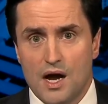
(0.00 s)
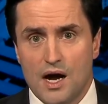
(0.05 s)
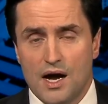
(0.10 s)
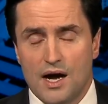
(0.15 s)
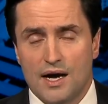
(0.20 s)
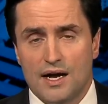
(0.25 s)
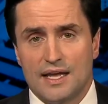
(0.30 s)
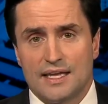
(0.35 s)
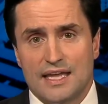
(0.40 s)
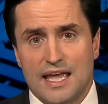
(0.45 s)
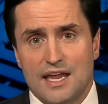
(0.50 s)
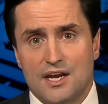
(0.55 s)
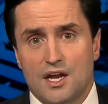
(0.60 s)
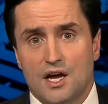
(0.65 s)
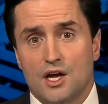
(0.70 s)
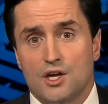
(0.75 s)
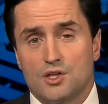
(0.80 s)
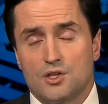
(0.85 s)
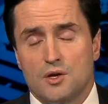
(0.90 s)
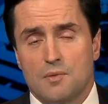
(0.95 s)
Uh, again,
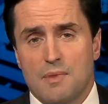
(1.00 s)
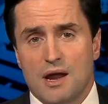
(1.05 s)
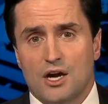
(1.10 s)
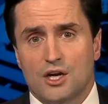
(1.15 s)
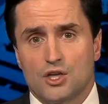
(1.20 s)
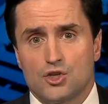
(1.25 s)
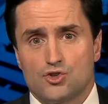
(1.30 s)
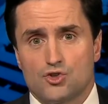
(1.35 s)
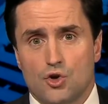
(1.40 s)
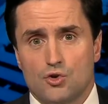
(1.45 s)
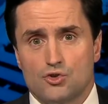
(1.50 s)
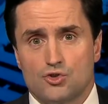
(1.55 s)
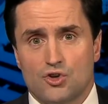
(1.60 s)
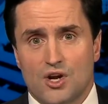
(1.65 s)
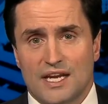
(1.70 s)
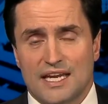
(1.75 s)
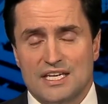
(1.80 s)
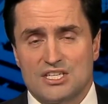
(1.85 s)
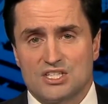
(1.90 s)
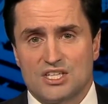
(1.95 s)
uh, an American drone
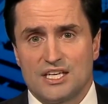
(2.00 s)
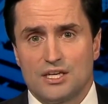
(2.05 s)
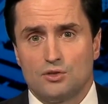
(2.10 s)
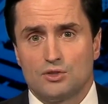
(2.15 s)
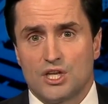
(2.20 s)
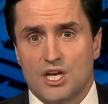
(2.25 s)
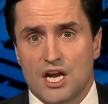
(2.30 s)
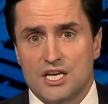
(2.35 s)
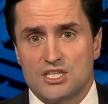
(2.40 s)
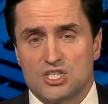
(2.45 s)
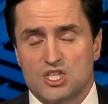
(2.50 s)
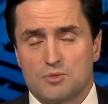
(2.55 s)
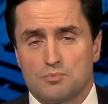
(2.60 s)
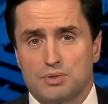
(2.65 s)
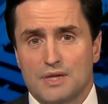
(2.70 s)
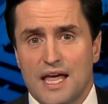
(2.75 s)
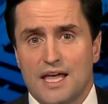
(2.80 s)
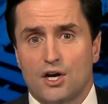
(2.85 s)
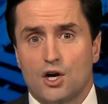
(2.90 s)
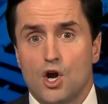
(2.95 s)
strike has killed an ISIS
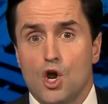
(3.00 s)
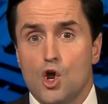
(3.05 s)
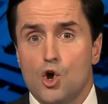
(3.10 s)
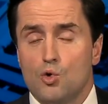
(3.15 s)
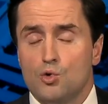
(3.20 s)
planner